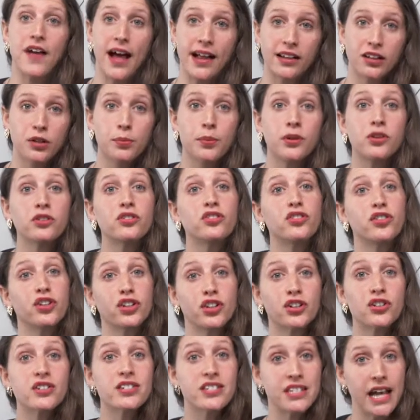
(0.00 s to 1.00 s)
valuable to
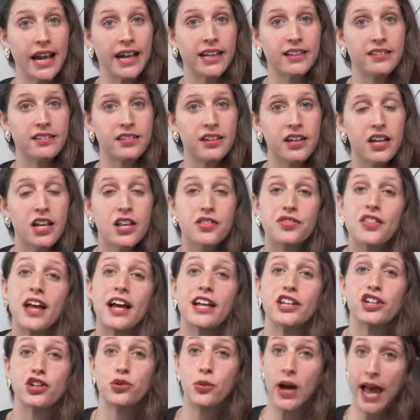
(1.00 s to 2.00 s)
your site
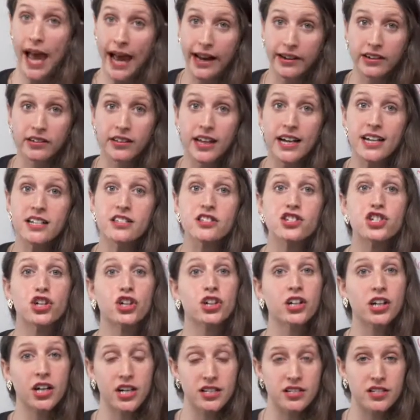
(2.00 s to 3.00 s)
that you analyze
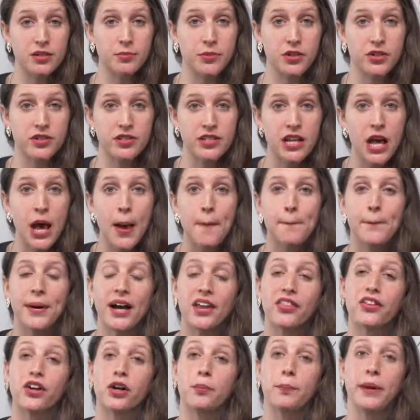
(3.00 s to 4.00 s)
your customers
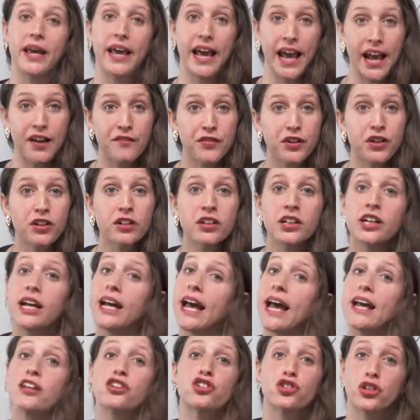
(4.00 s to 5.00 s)
by their behavior
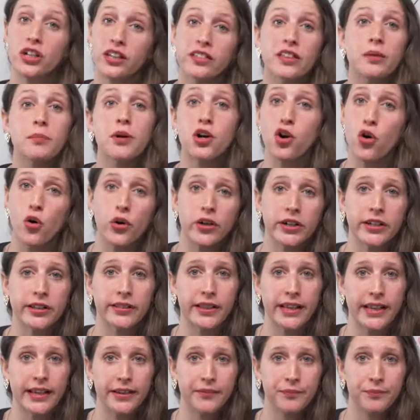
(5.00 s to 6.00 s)
and treat them
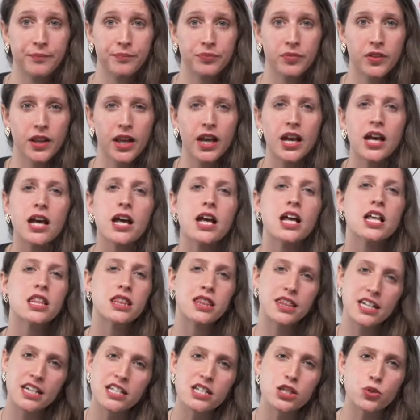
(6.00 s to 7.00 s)
accordingly.
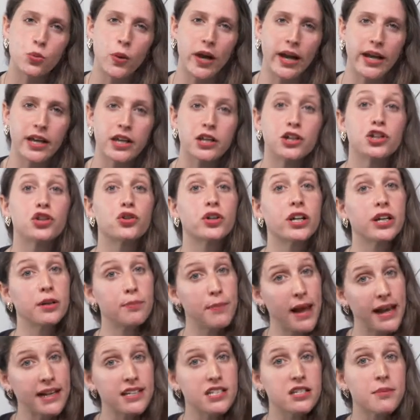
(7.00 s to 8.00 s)
This way, you can
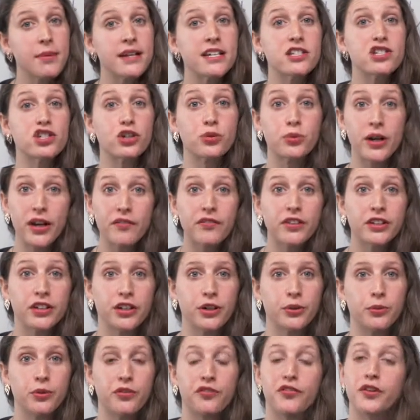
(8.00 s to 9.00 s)
maximize your
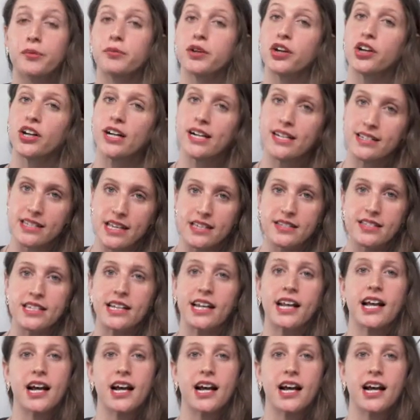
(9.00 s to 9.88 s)
revenue from your existing